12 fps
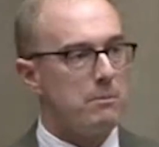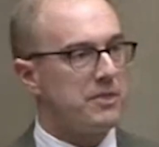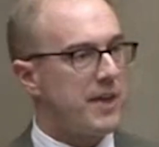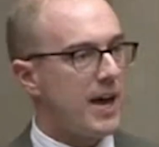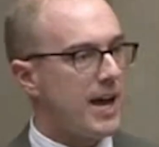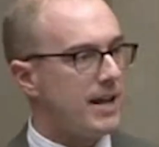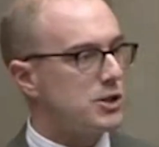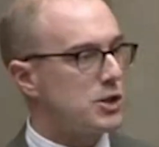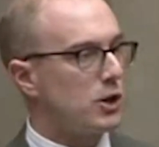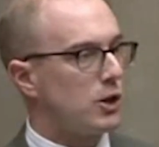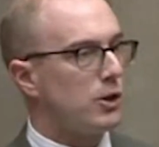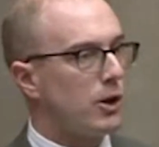But
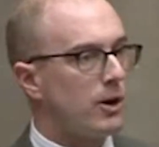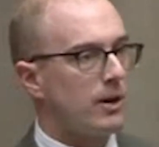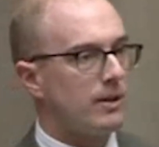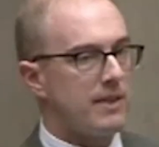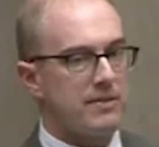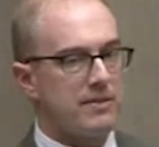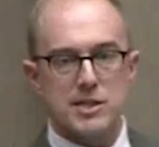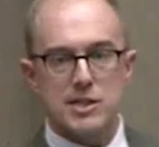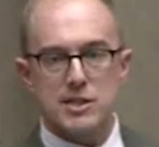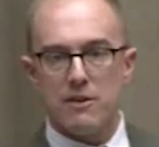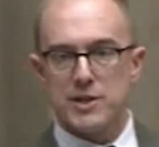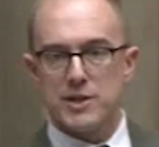then to learn that
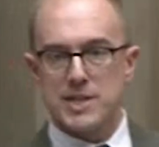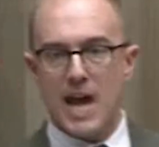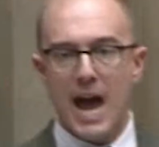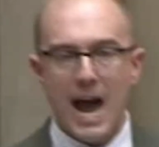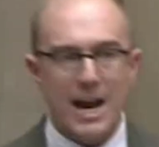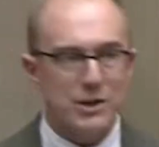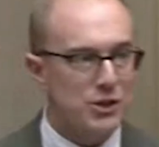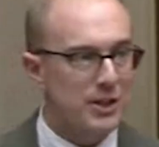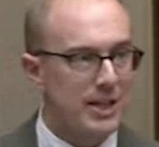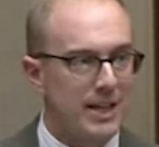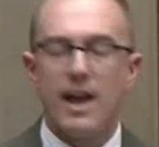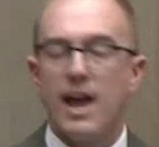this stuff is
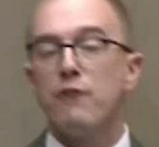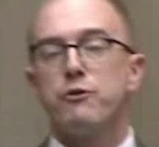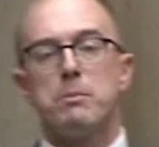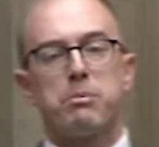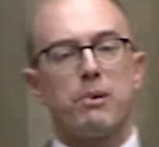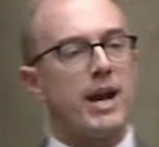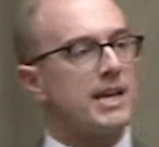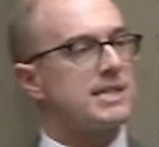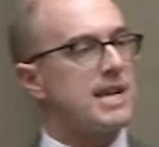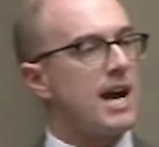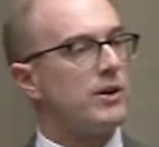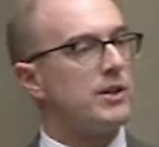actually, if we break
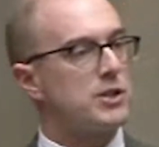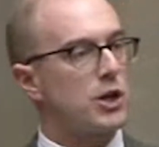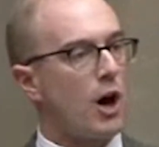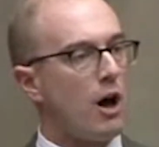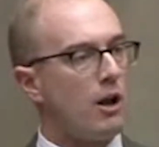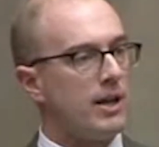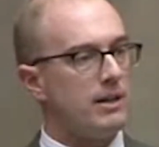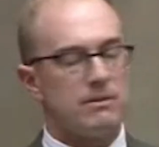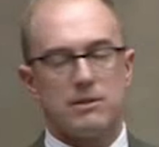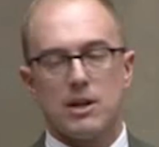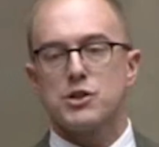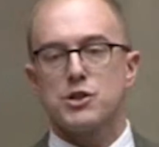it down into pullet,
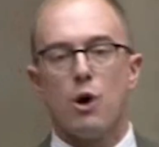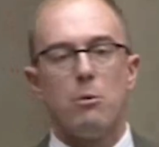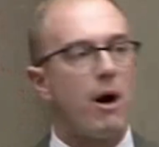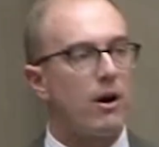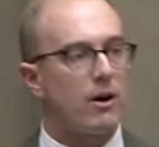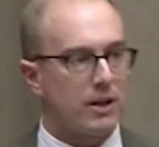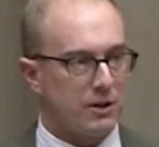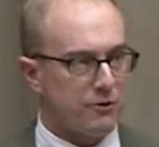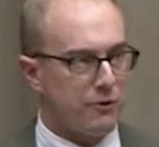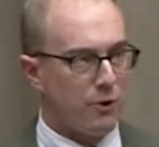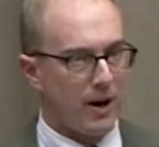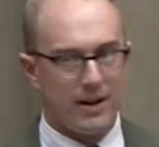there's no
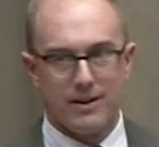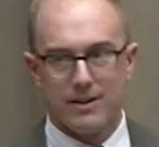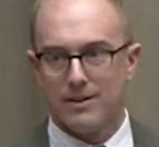market for it.